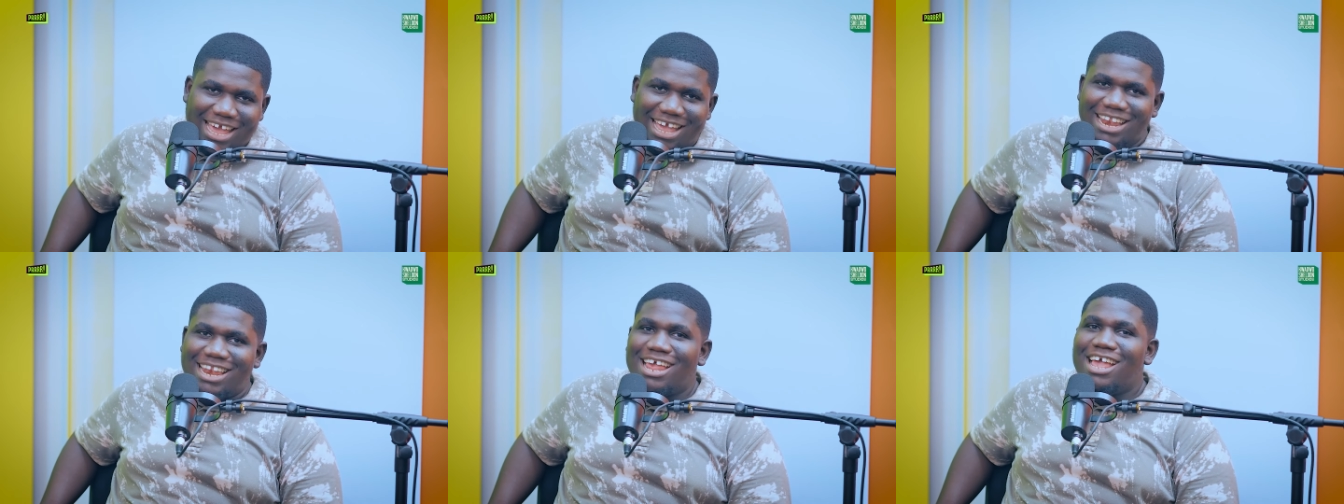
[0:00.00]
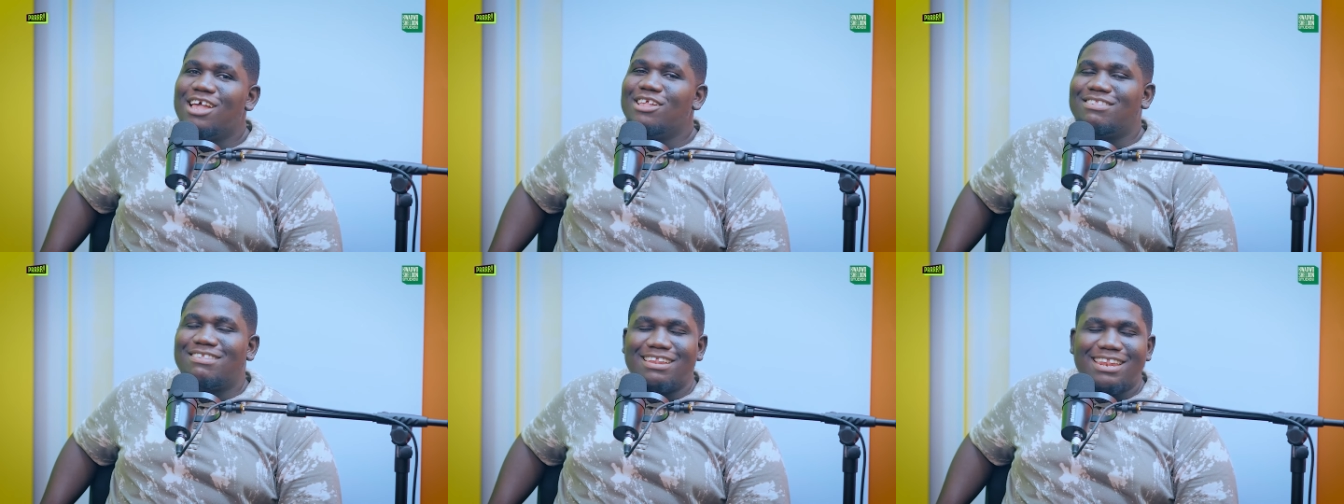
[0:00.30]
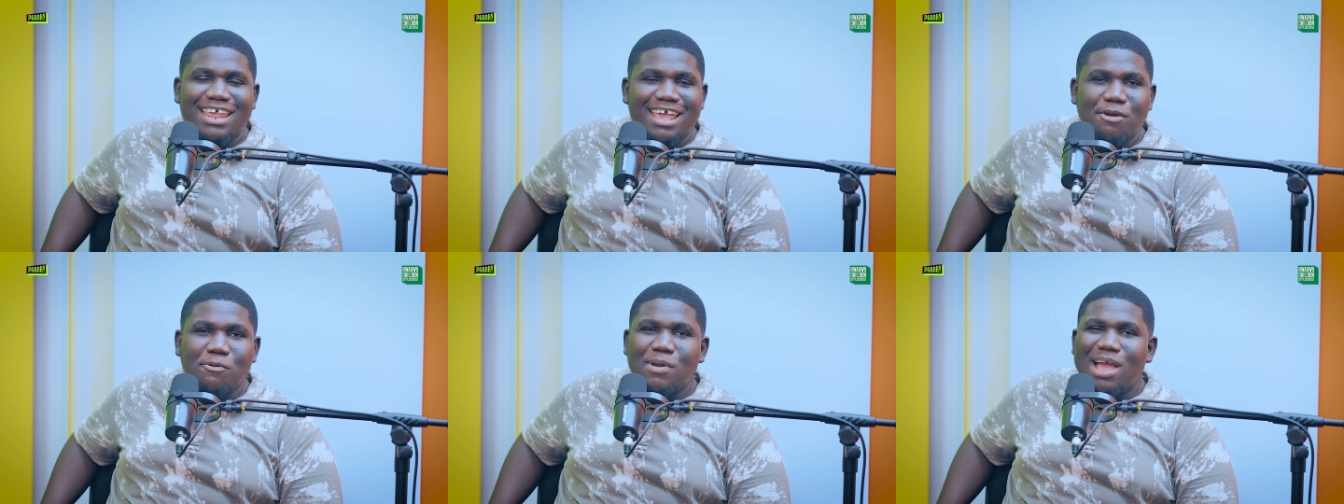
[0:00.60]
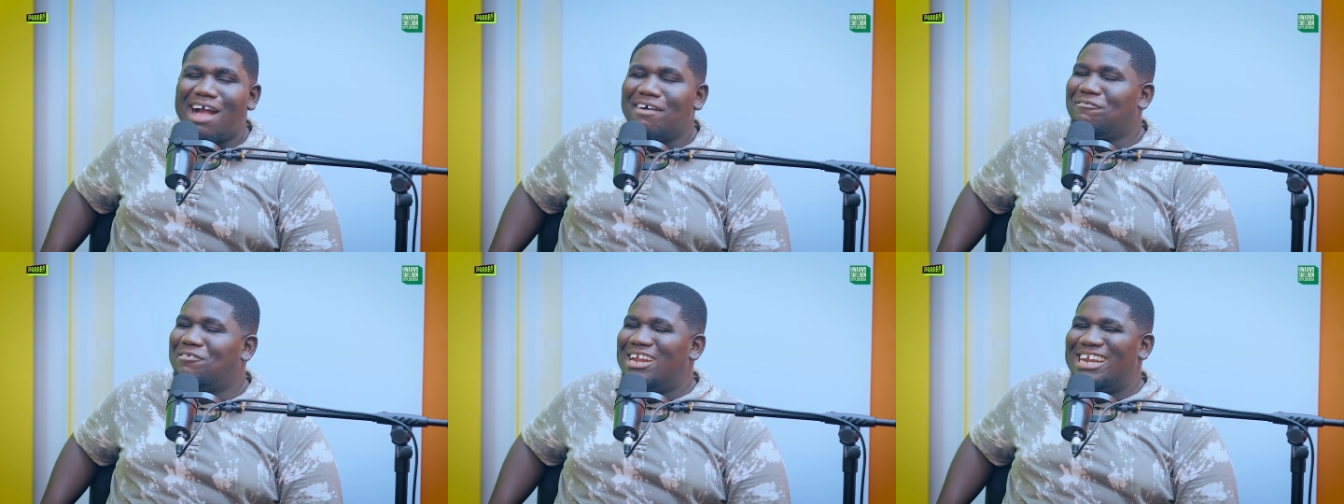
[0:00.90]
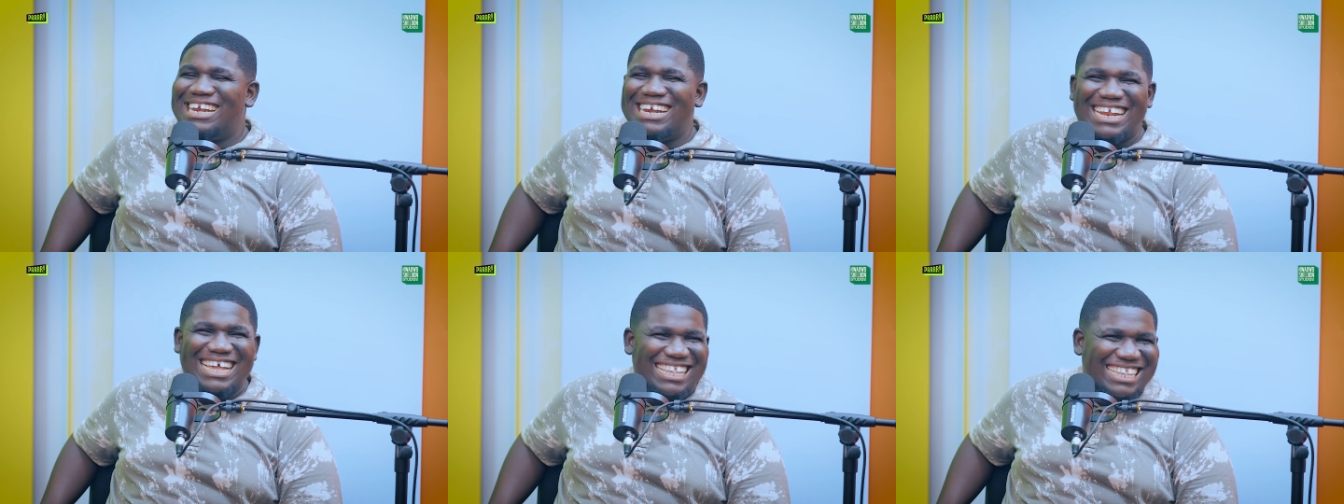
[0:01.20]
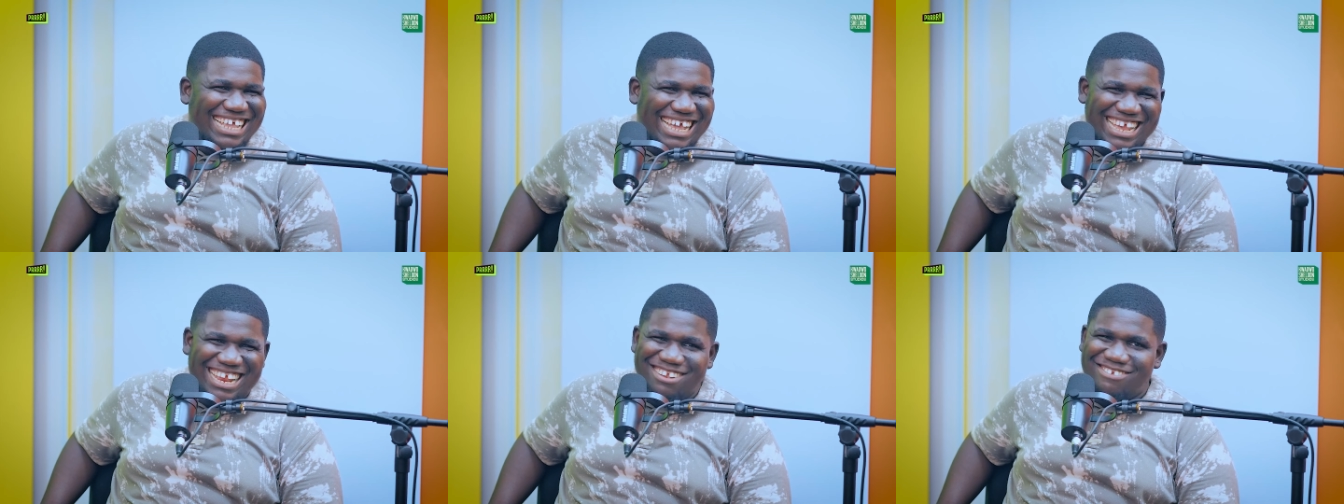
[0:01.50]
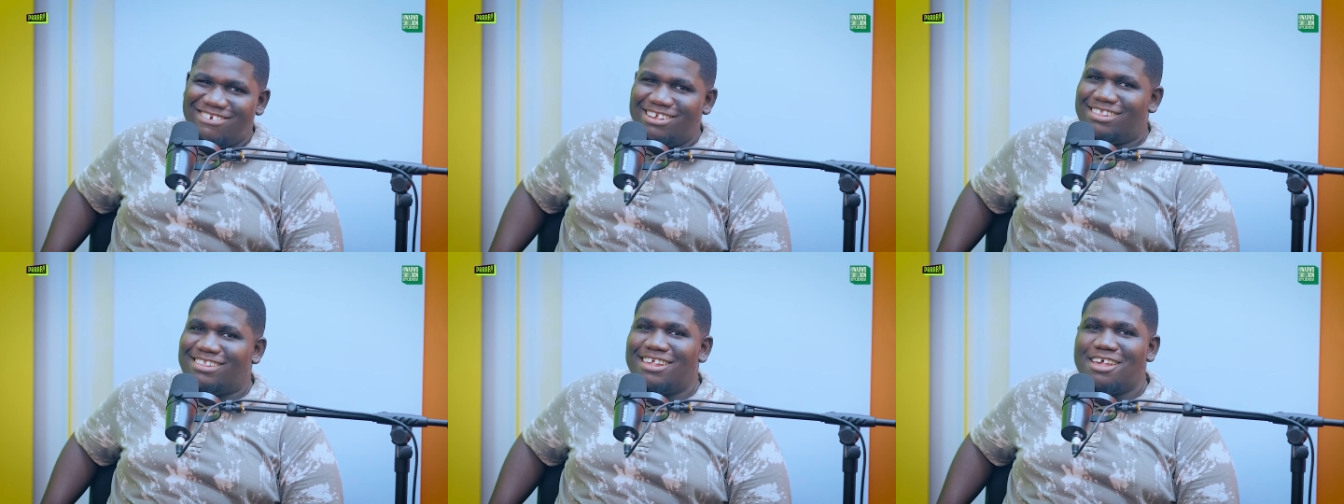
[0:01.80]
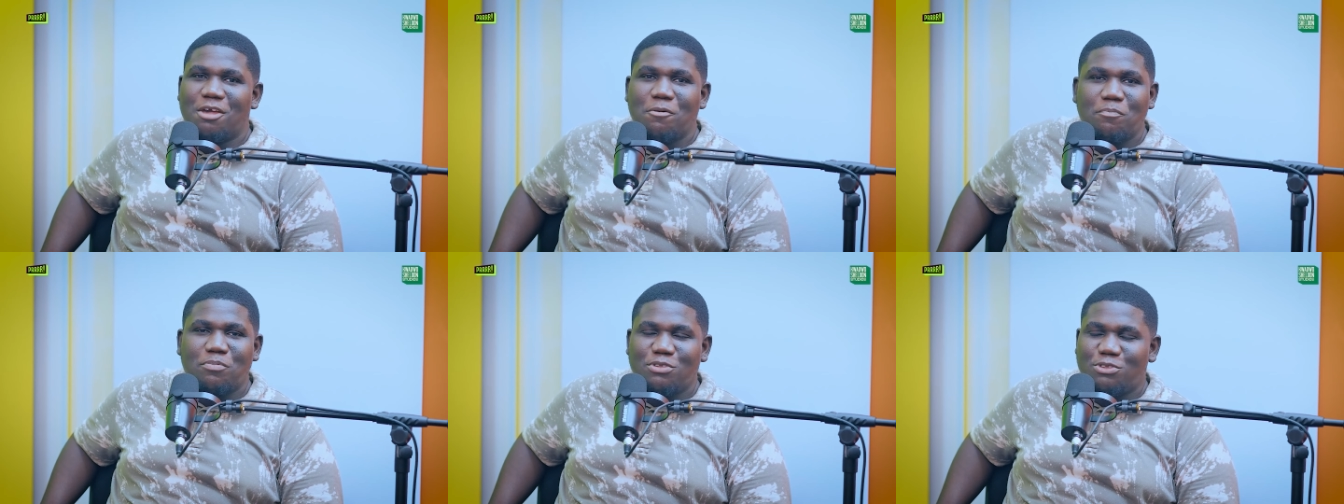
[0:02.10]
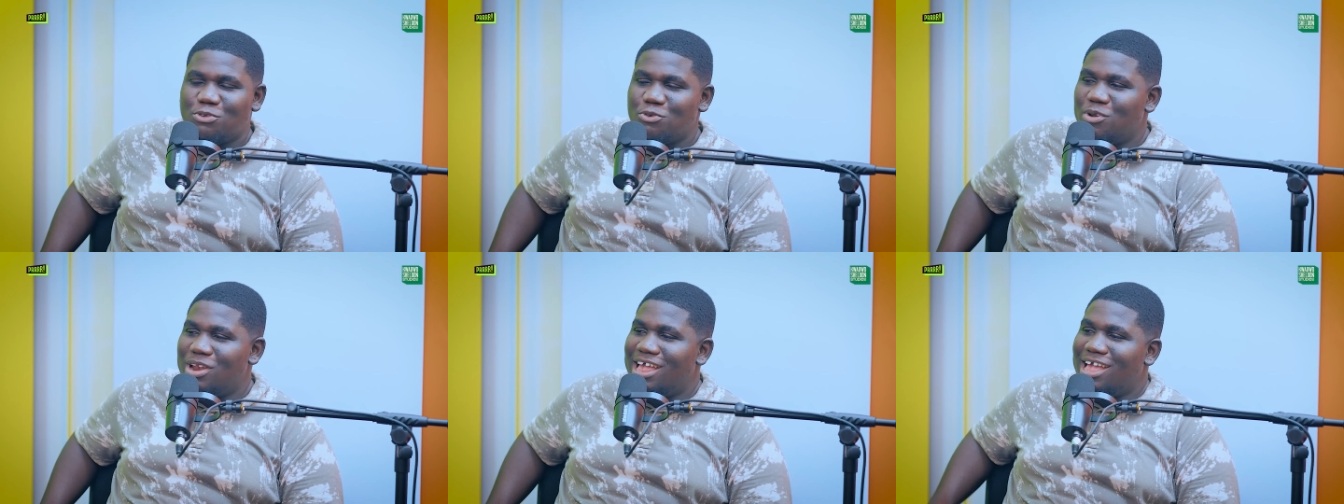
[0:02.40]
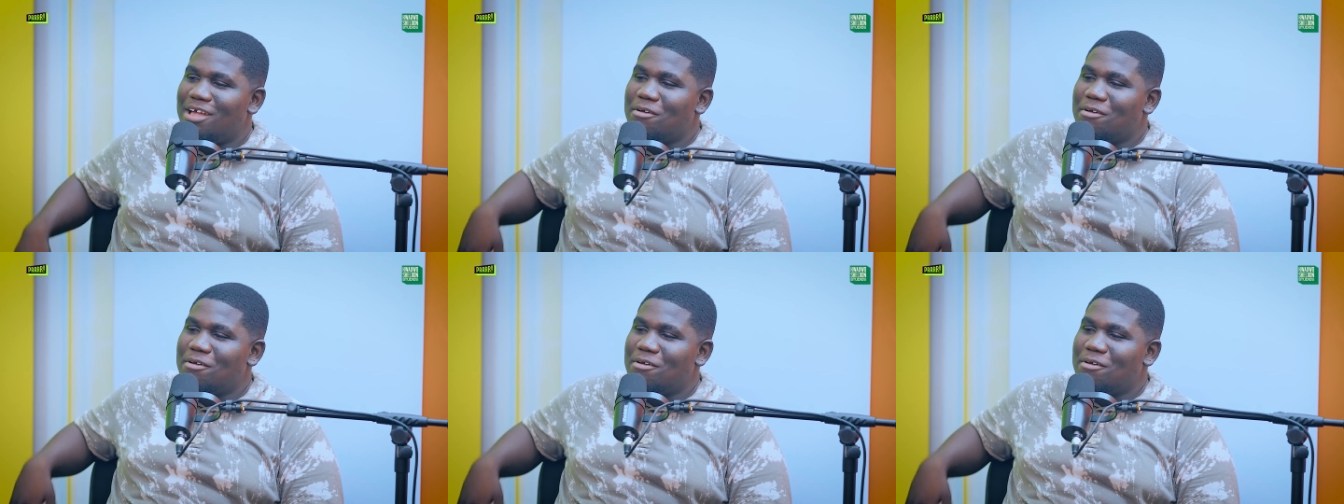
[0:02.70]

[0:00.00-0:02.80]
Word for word: And today we have another interesting episode.